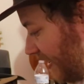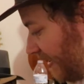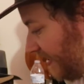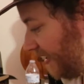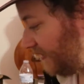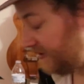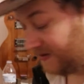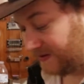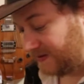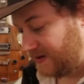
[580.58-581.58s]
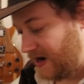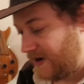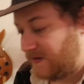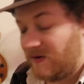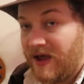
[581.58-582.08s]
hat and the
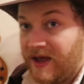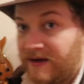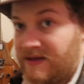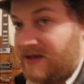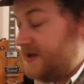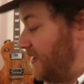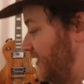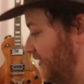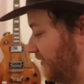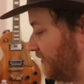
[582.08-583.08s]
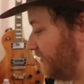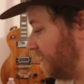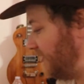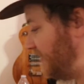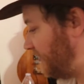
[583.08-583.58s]
Cairo hat is
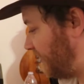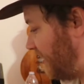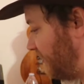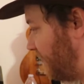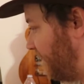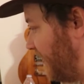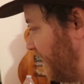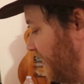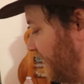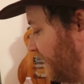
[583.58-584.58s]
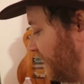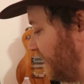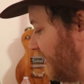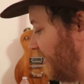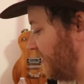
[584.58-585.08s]
he's got some very
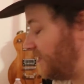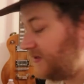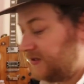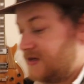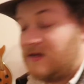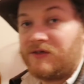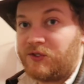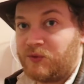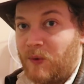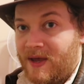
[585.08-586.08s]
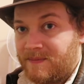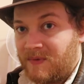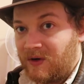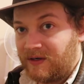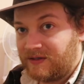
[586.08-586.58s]
distinct sweat
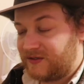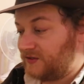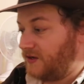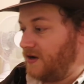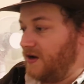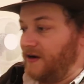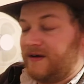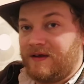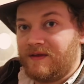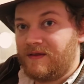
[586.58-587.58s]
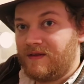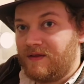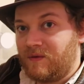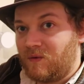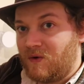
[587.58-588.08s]
marks on
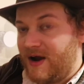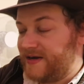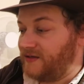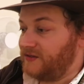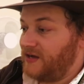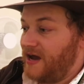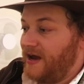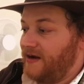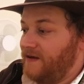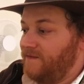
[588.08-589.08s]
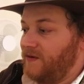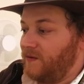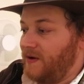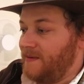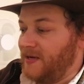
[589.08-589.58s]
the right side of the
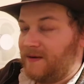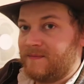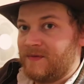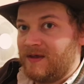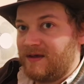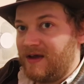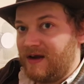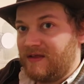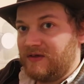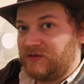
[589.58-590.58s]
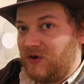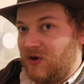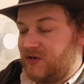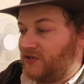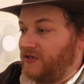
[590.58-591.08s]
ribbon, kind of these
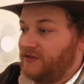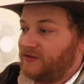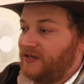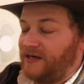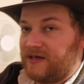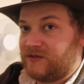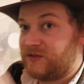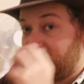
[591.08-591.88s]
arches, and there's